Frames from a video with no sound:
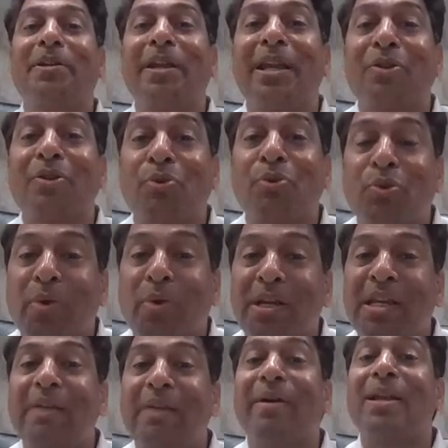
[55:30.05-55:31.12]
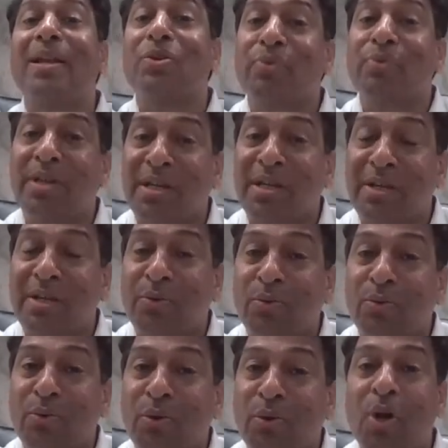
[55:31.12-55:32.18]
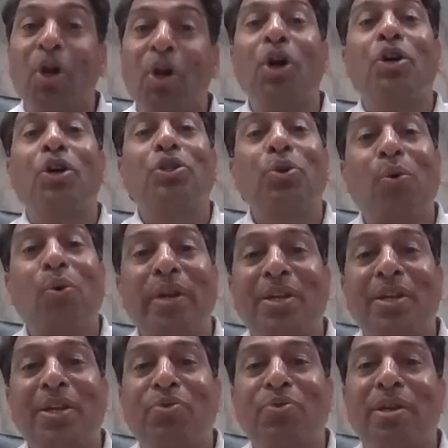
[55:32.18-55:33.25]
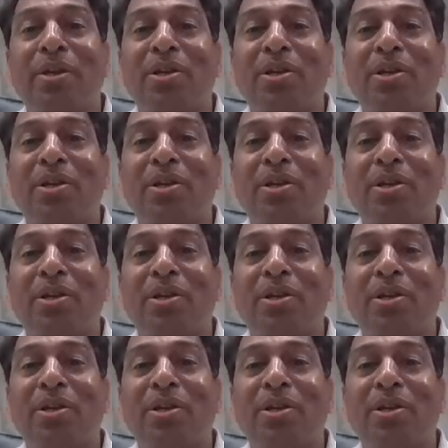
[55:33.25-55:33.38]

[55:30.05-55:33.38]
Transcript: pertaining to 21-22, shown in